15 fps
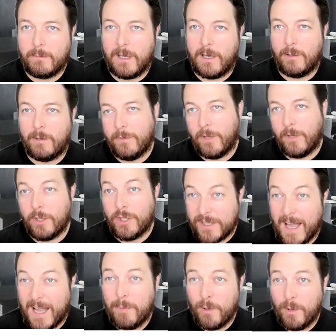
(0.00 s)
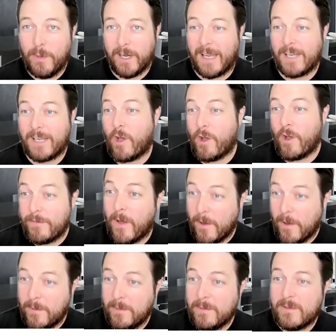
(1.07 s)
well, not just Apple, but I guess
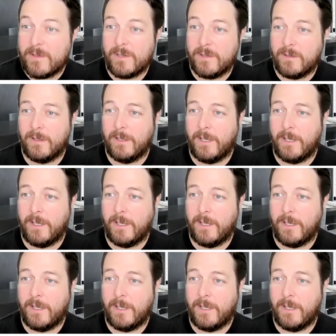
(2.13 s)
iPhones,